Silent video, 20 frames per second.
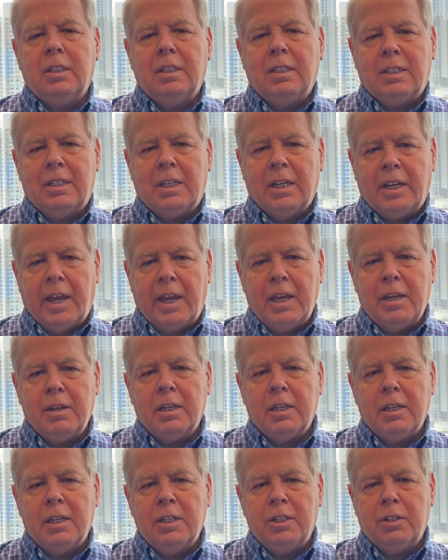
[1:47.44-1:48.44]

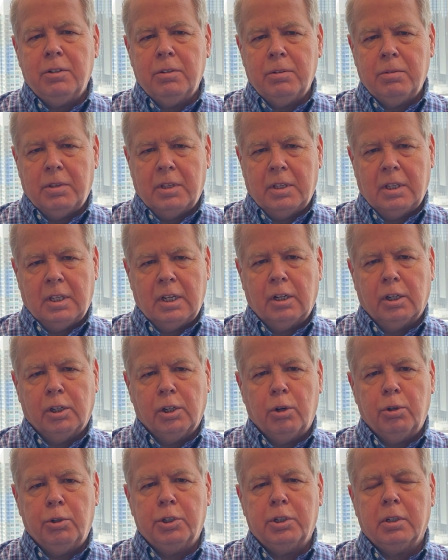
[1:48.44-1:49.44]
today into the
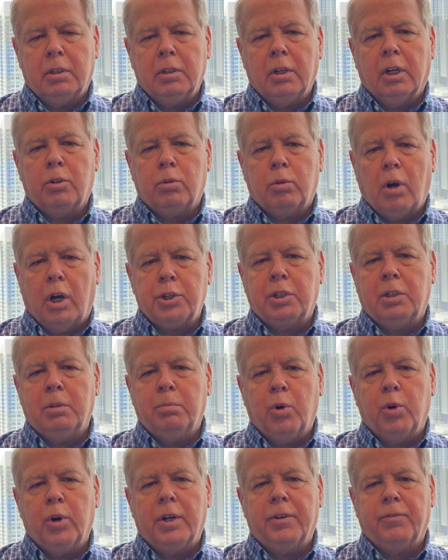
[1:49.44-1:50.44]
close across the
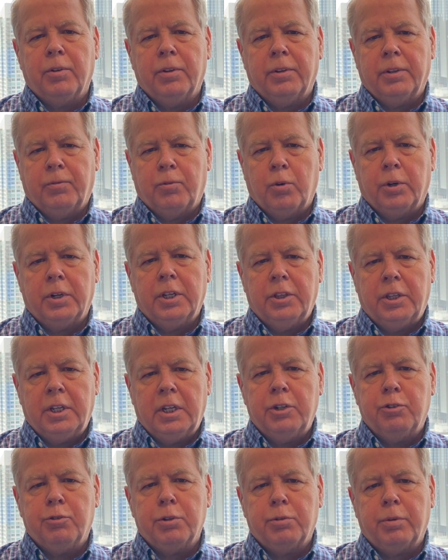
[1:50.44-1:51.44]
board for
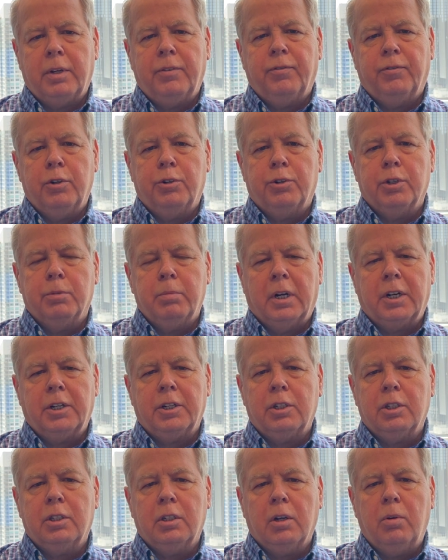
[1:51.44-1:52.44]
the interest rate futures
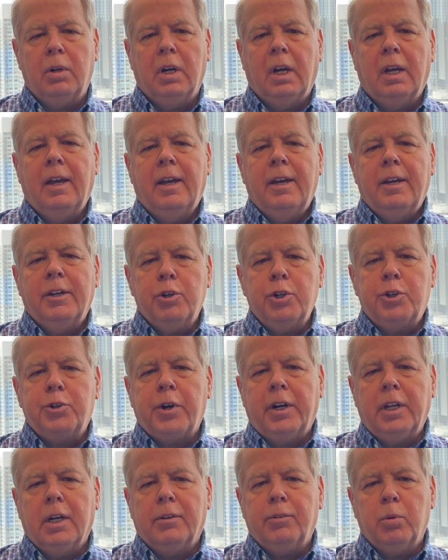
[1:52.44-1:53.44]
market. So good
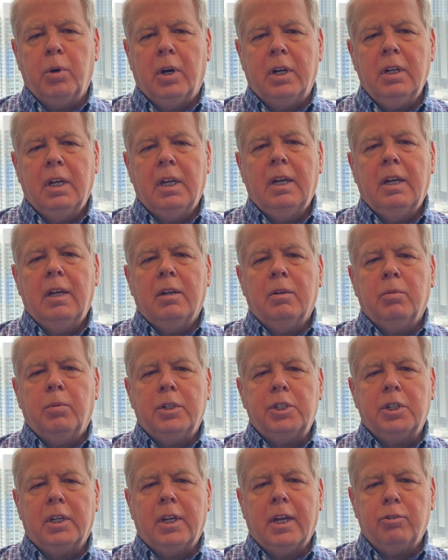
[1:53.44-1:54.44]
trading, everyone.
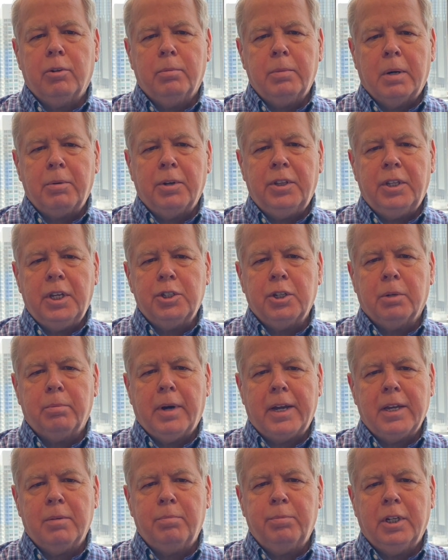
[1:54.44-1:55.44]
Once again, remember, these are
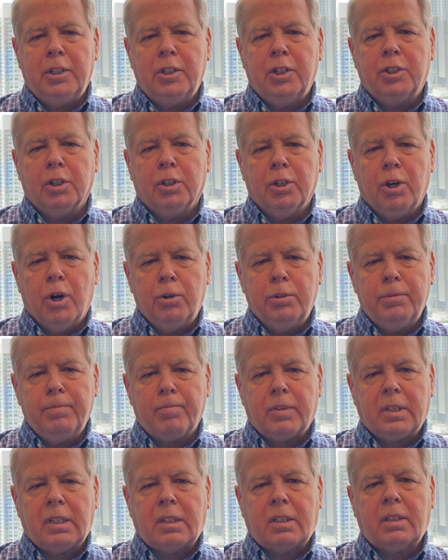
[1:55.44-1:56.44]
my opinions alone,
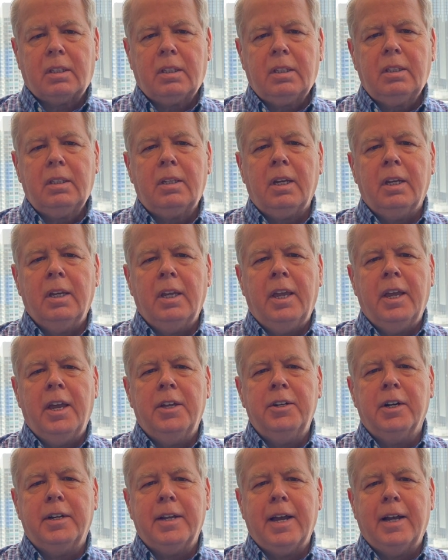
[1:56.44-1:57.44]

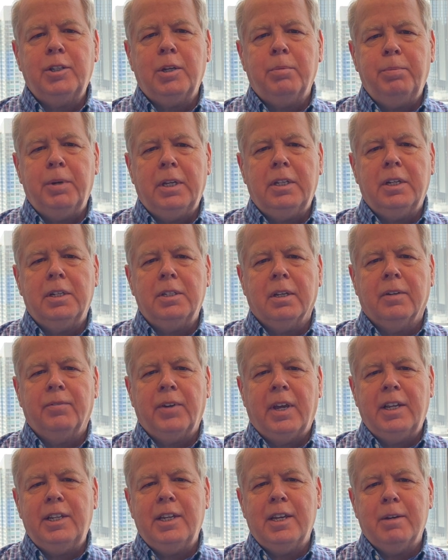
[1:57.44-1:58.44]
and are not the opinions of
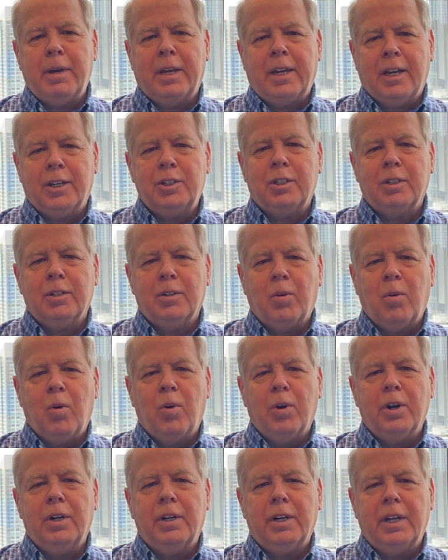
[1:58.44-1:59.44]
ADMIS
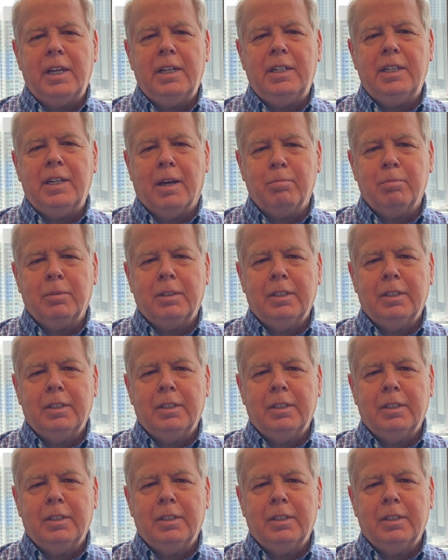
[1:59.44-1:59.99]
or ADM.